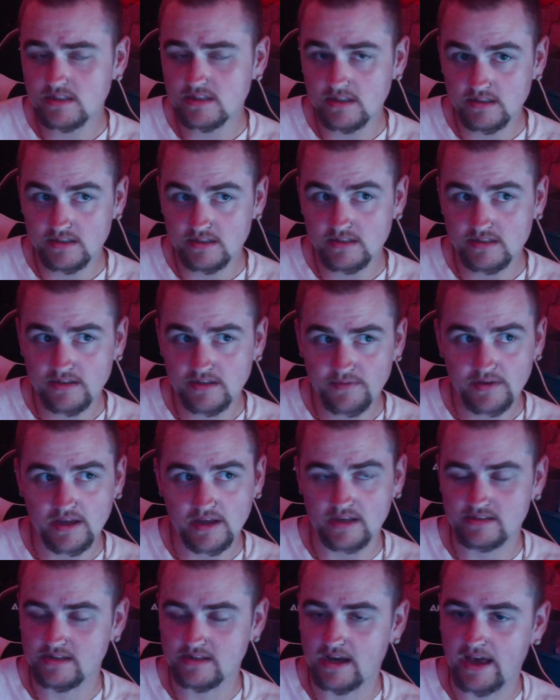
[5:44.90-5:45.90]
Civic
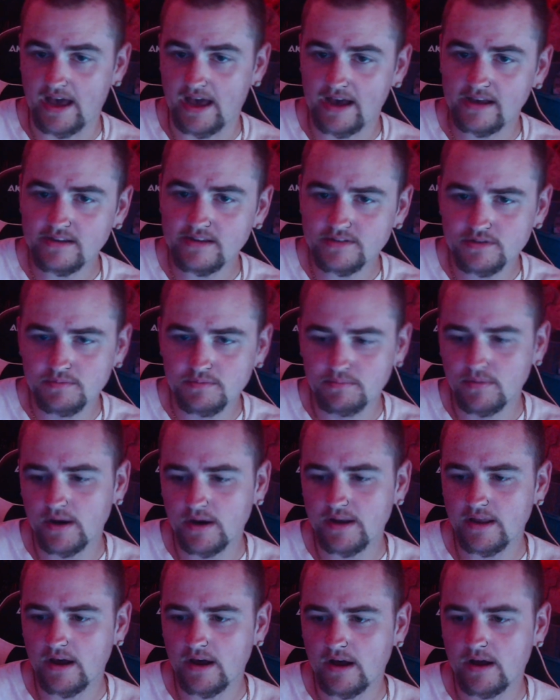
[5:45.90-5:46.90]
Si has,
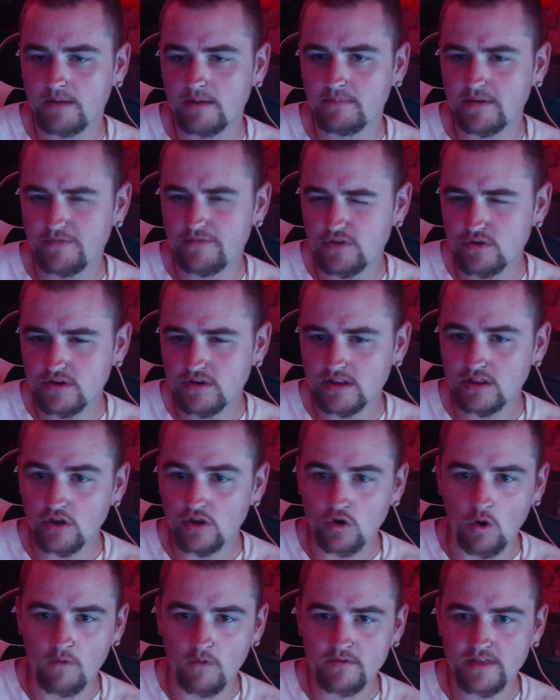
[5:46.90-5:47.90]
but if you can look
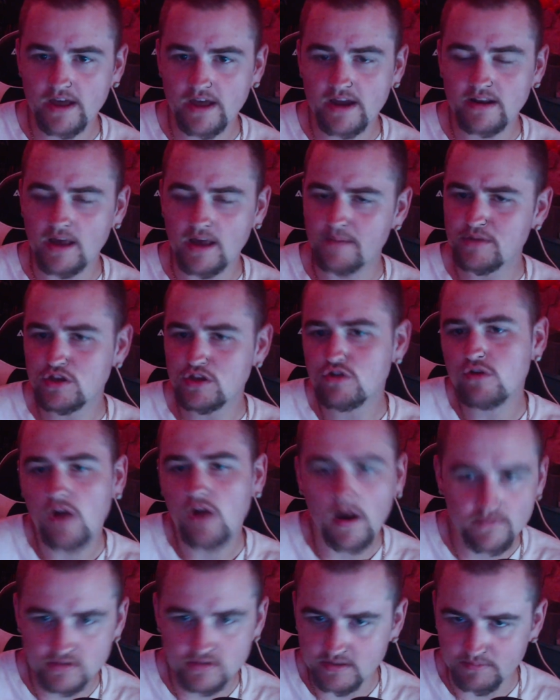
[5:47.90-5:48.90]
over that, I mean, you can
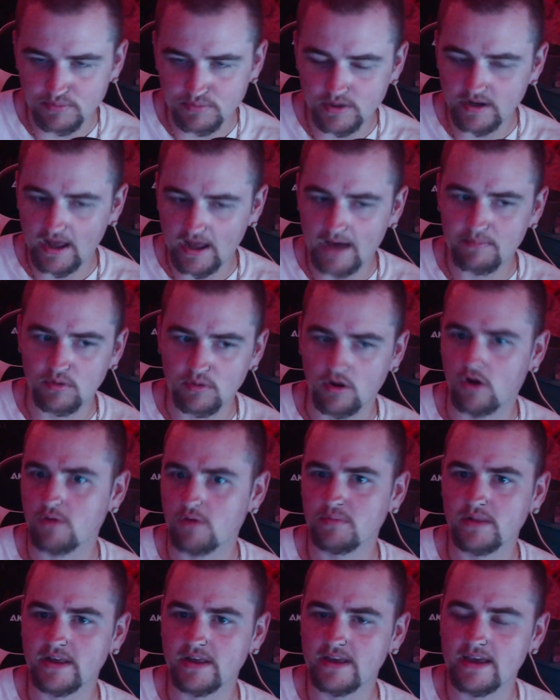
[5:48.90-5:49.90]
obviously put Apple
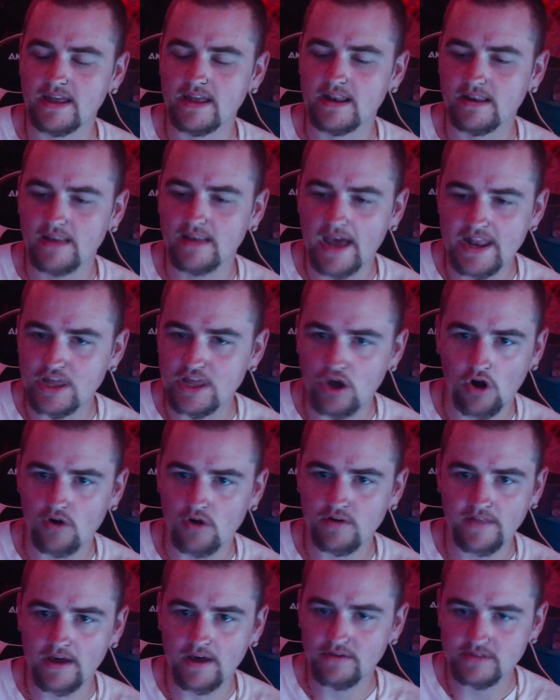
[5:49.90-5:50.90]
CarPlay in any car
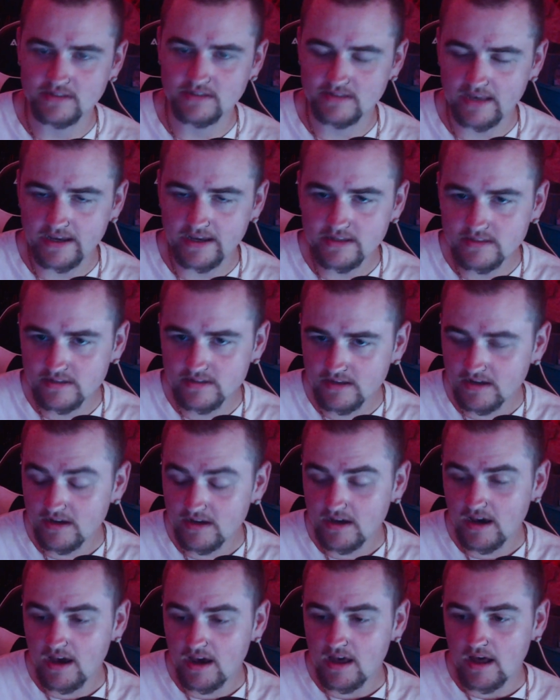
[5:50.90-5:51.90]
now these days,
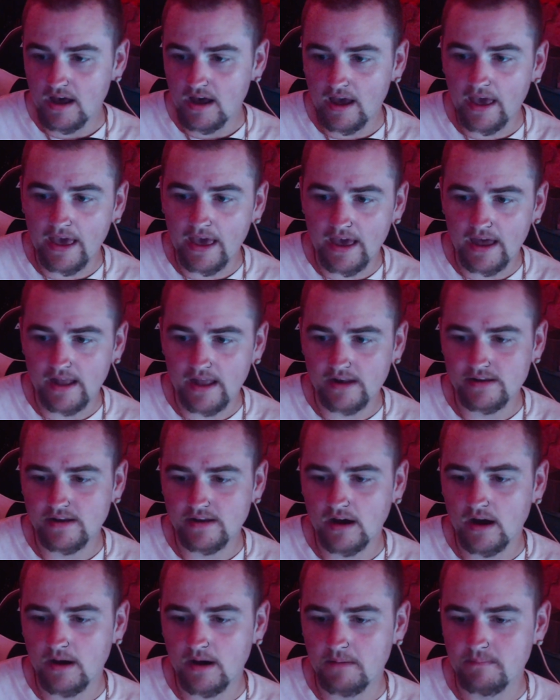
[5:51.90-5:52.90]
and
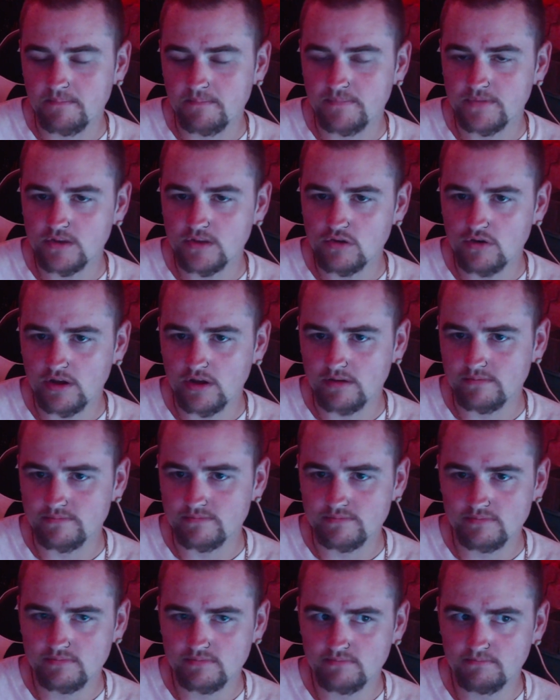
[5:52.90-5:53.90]
you
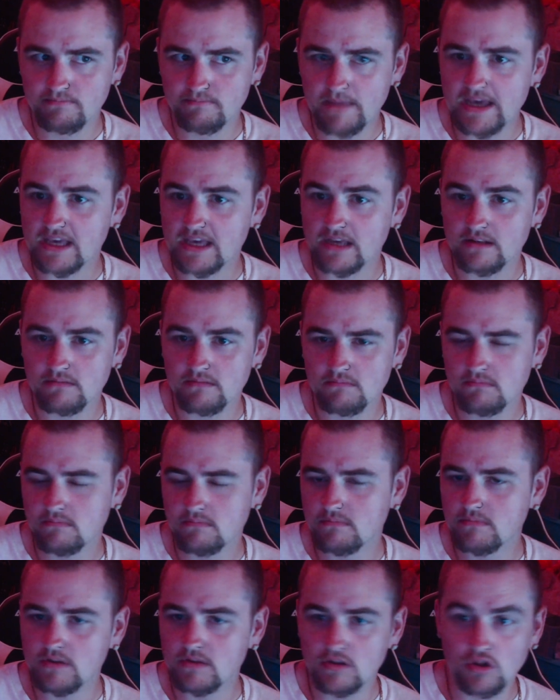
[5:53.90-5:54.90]
can make it
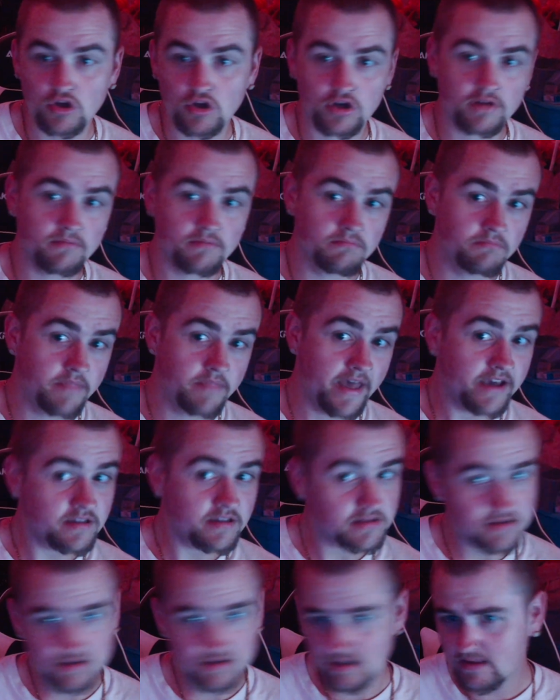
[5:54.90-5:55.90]
look
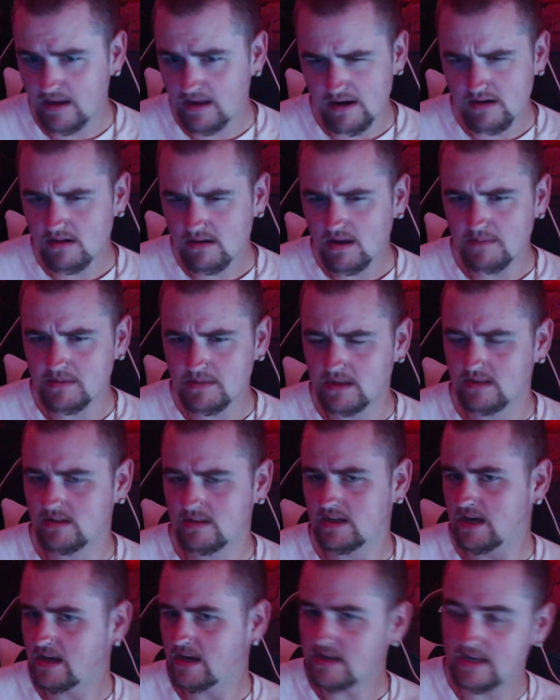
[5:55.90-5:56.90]
nice in there. I mean,
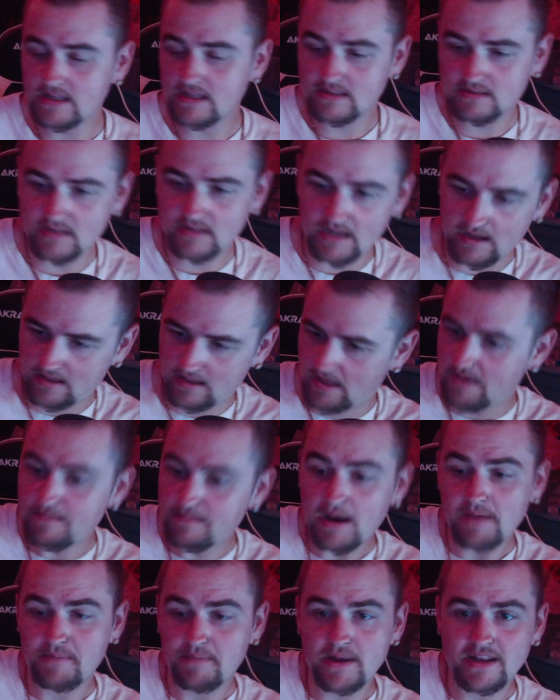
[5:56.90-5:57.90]
it in my
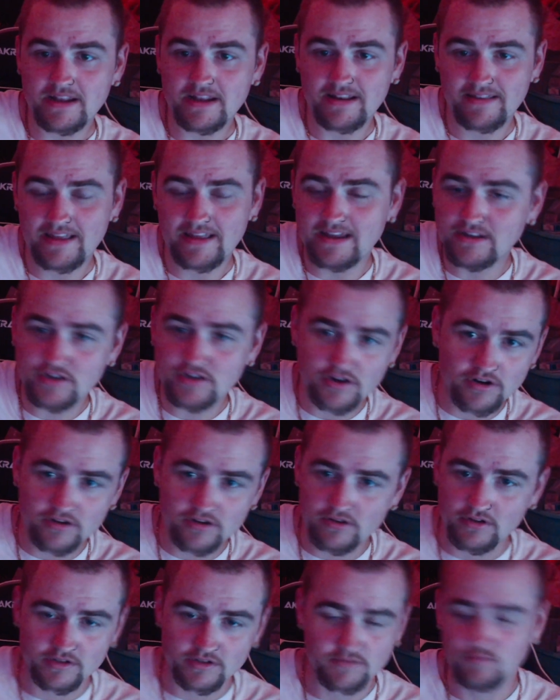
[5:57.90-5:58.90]
opinion, the interior
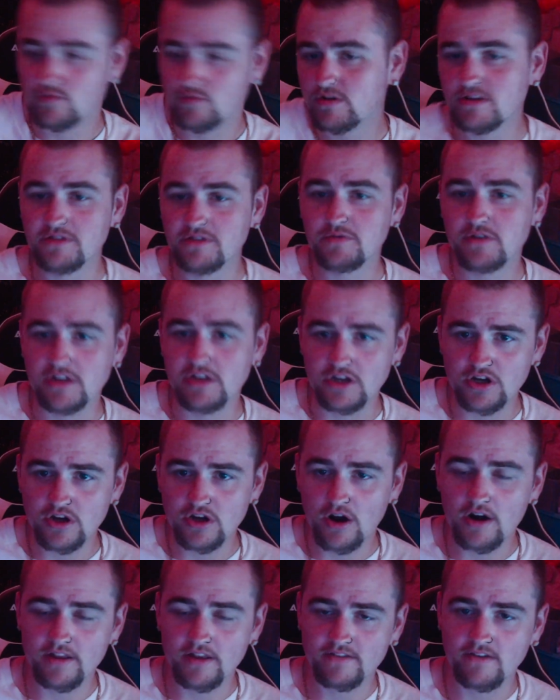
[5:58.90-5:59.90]
looks really, really good
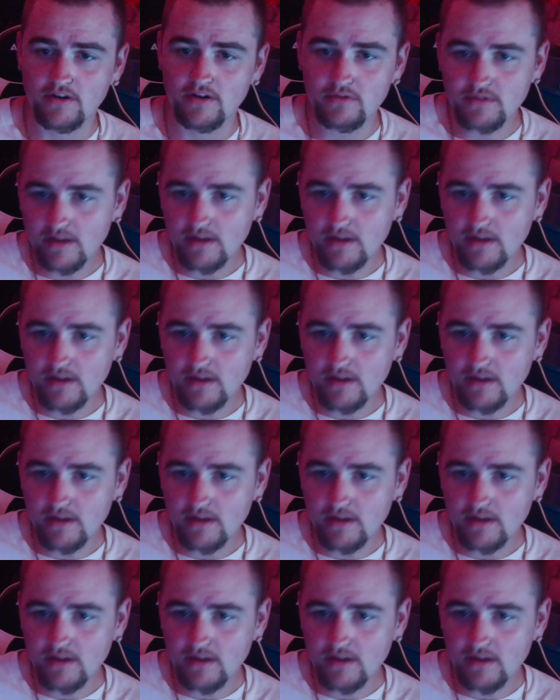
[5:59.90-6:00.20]
on its own.